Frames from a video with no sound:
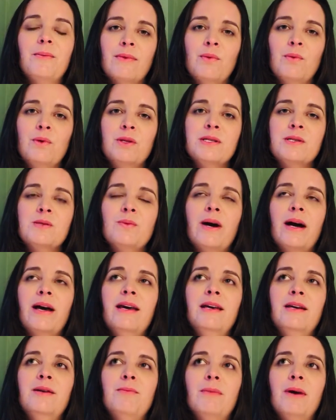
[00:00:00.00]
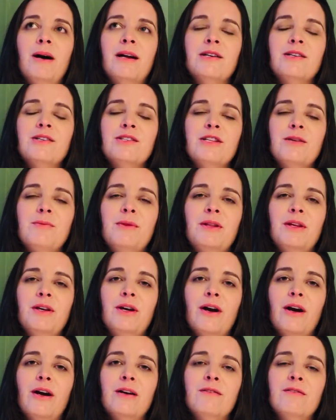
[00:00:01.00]
which is why he admonished them in the
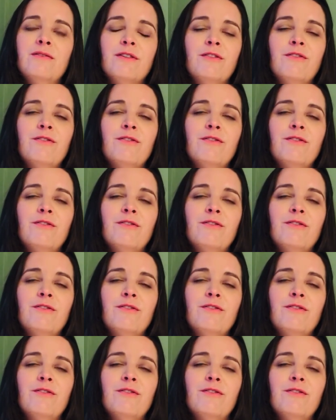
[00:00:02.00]
garden for